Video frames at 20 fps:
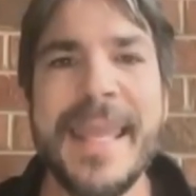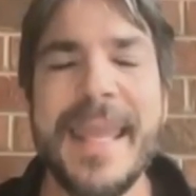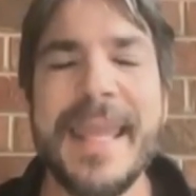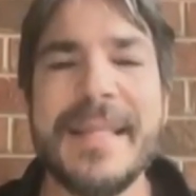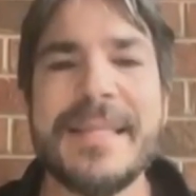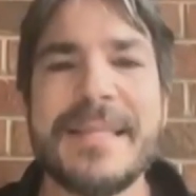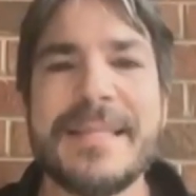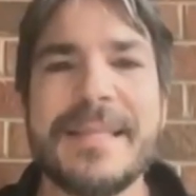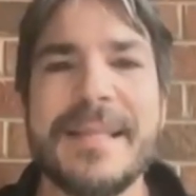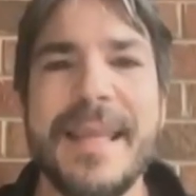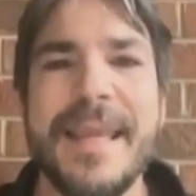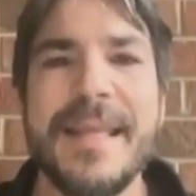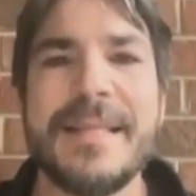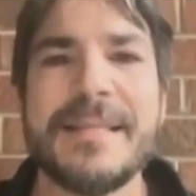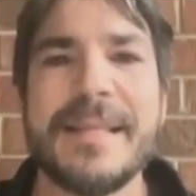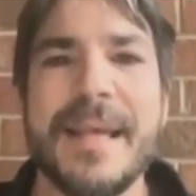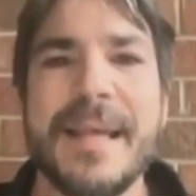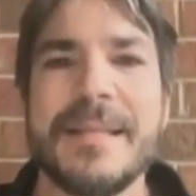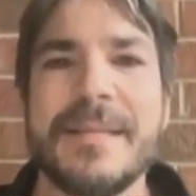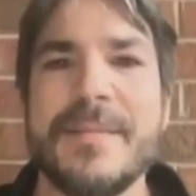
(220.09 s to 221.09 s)
It's
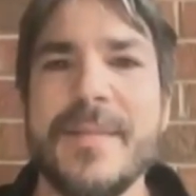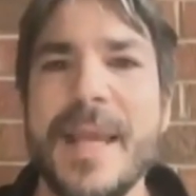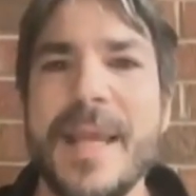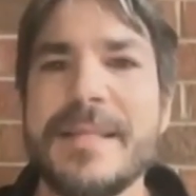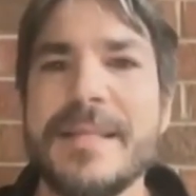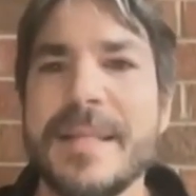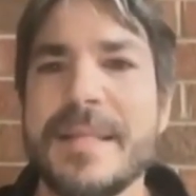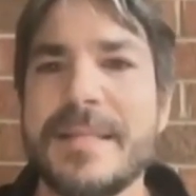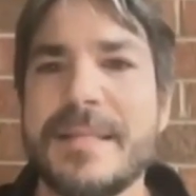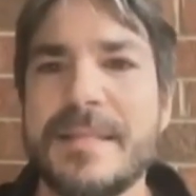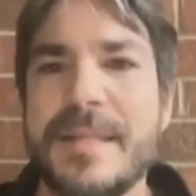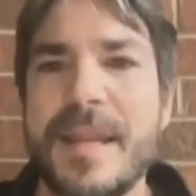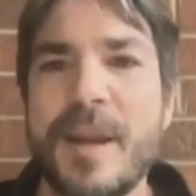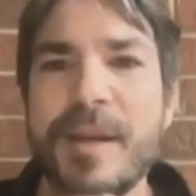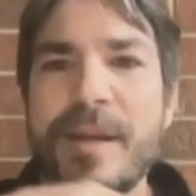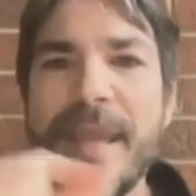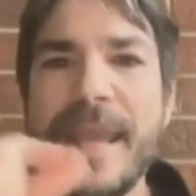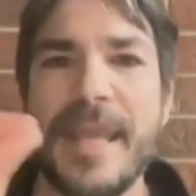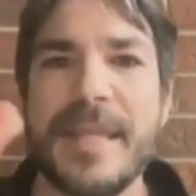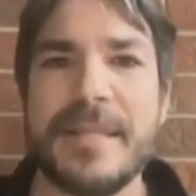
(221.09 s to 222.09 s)
a
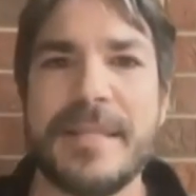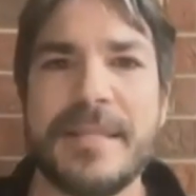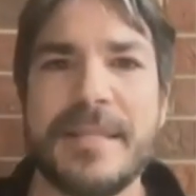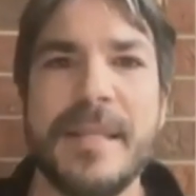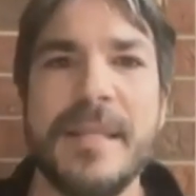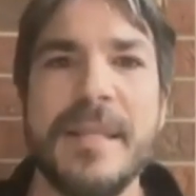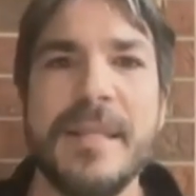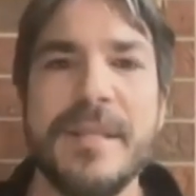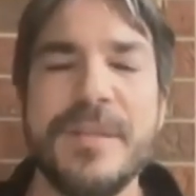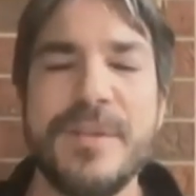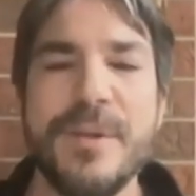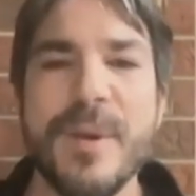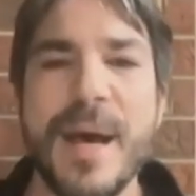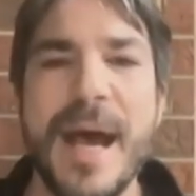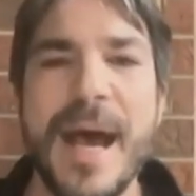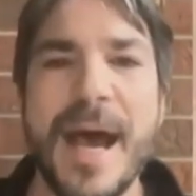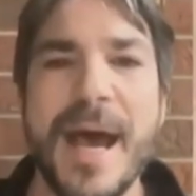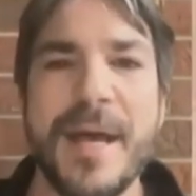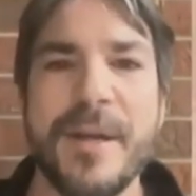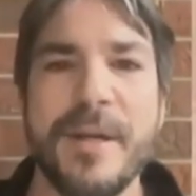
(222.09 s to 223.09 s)
staircase to a
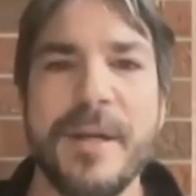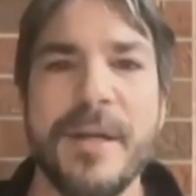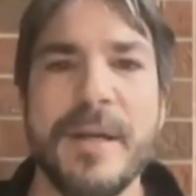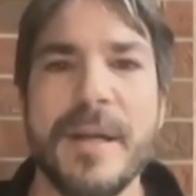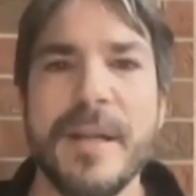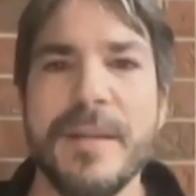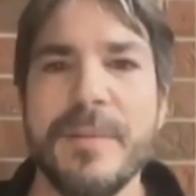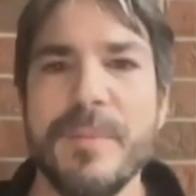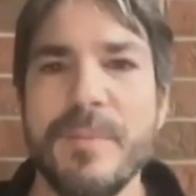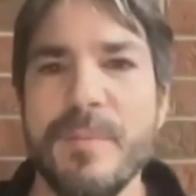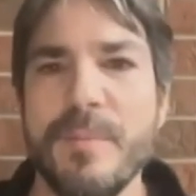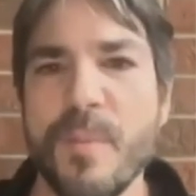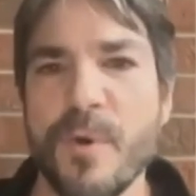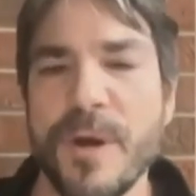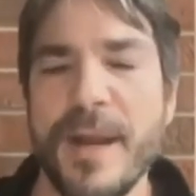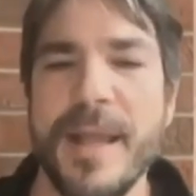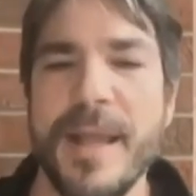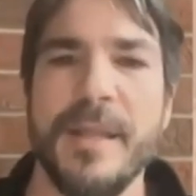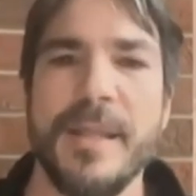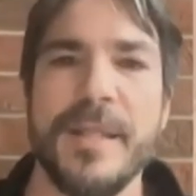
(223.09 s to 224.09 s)
hotter,
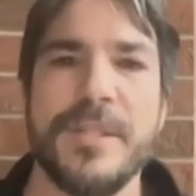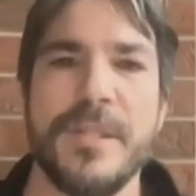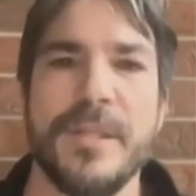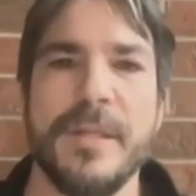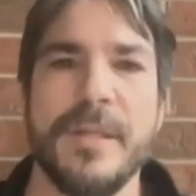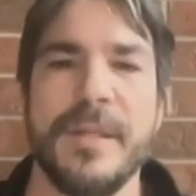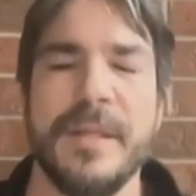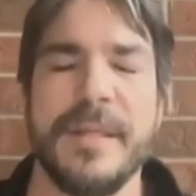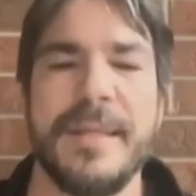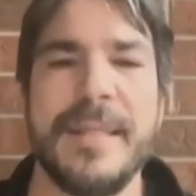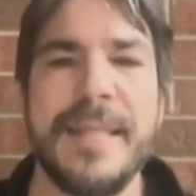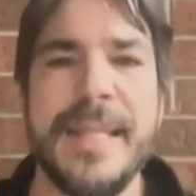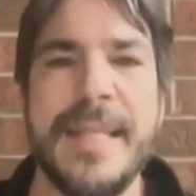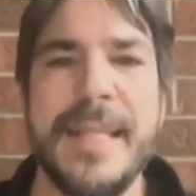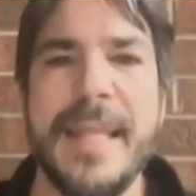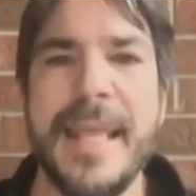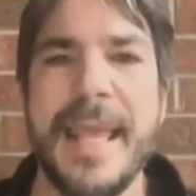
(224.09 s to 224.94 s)
more hellish Earth.